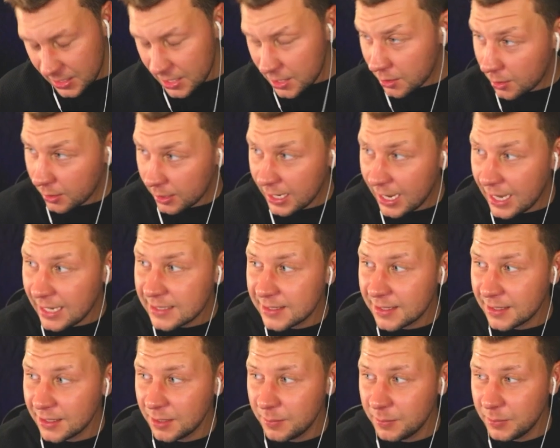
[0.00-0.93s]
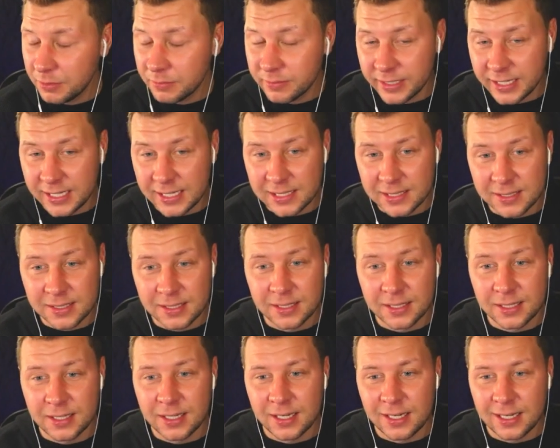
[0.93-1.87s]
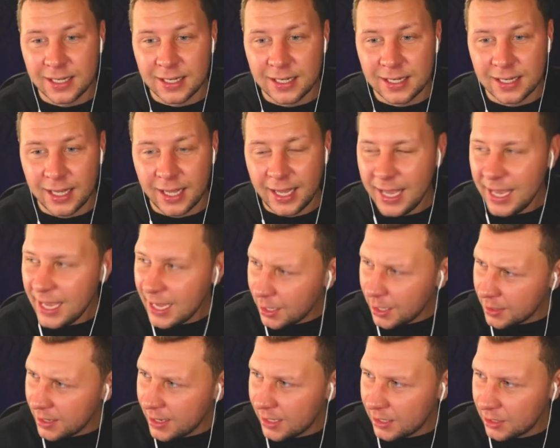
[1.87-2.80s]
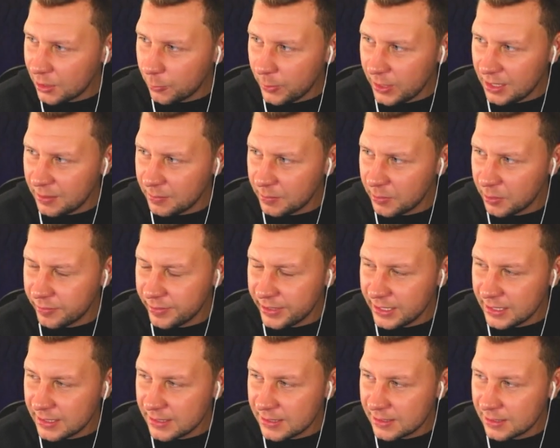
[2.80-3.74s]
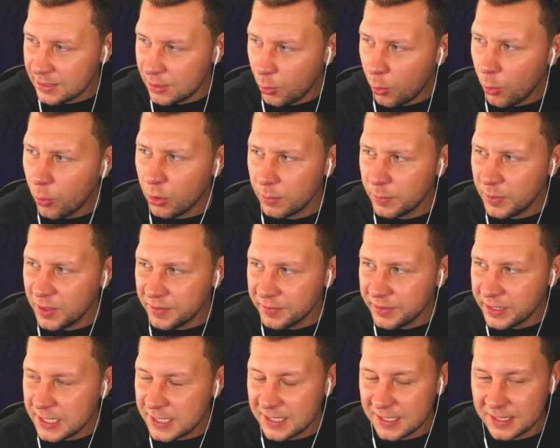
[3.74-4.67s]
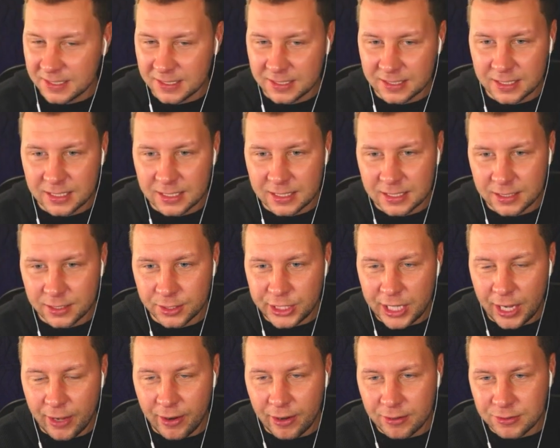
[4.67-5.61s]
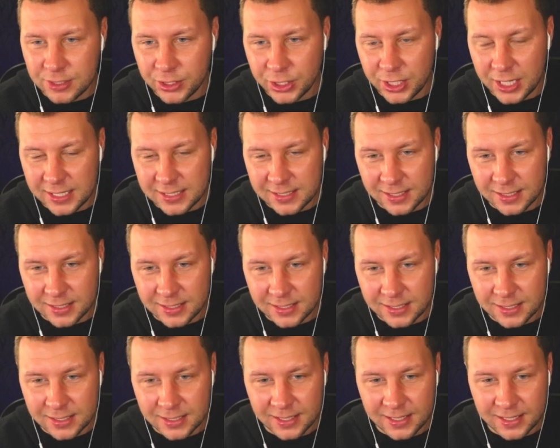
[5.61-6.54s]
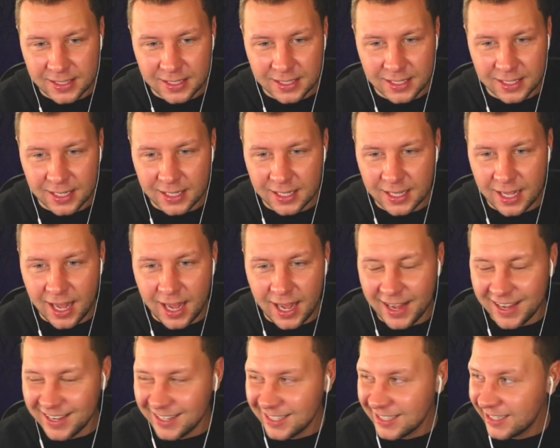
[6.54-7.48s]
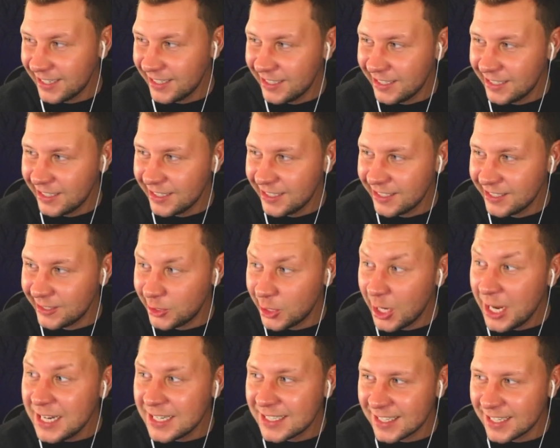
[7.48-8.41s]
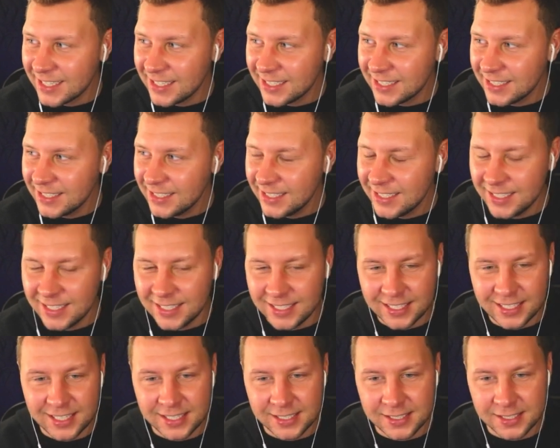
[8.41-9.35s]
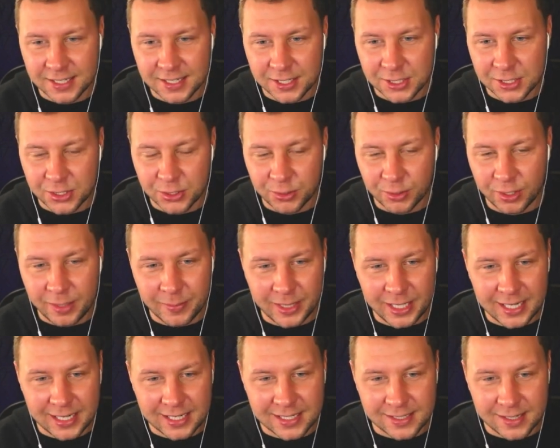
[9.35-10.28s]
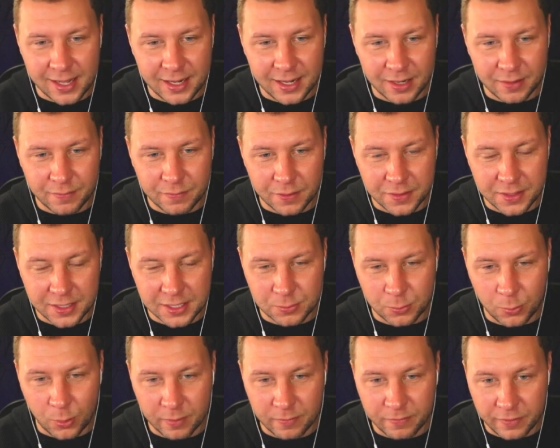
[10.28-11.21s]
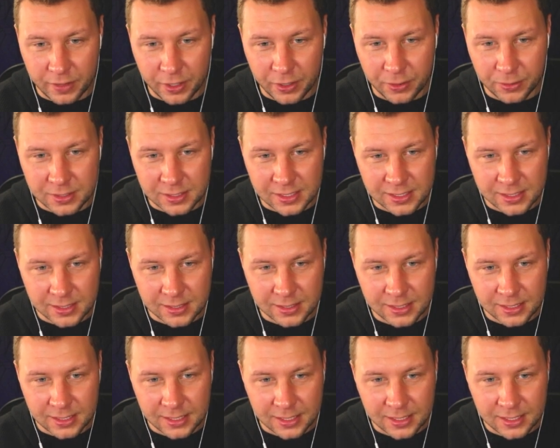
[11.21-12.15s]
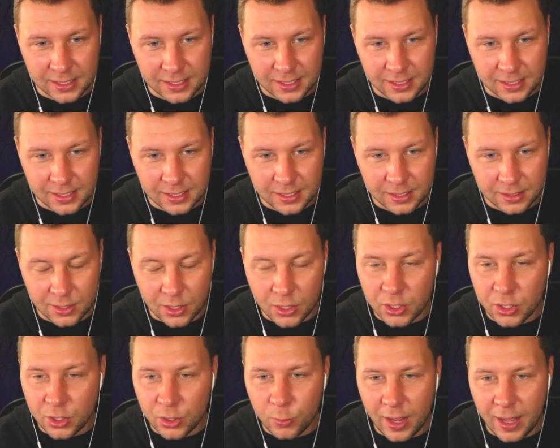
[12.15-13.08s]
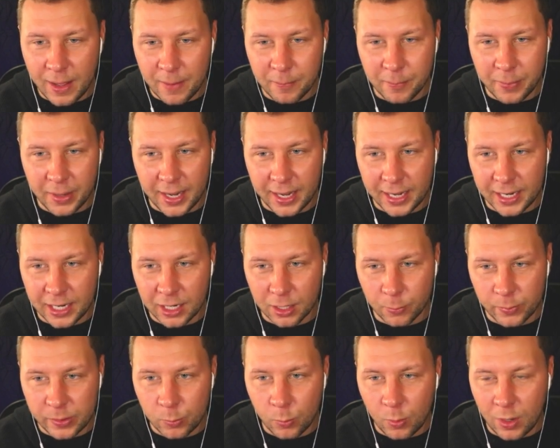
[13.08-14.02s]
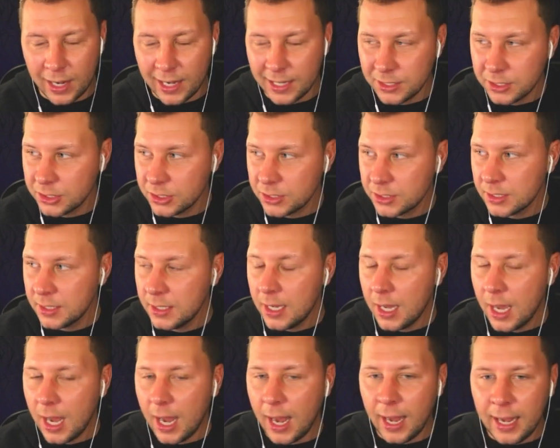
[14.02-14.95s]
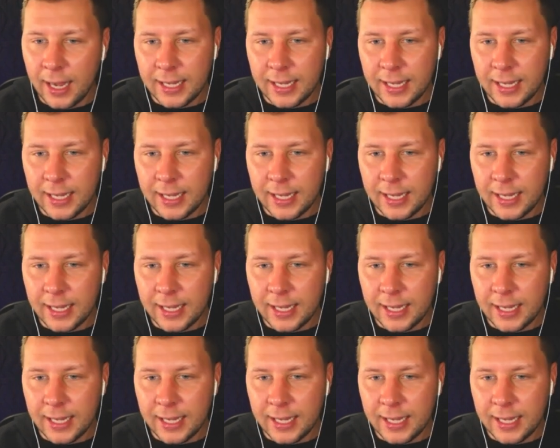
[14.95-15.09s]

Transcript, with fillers: the Godzilla movies and the Halloween movies, horror movies. Shout out to Jason. Uh, Jason is extremely excited for this one, folks. The New Empire. We watched. I.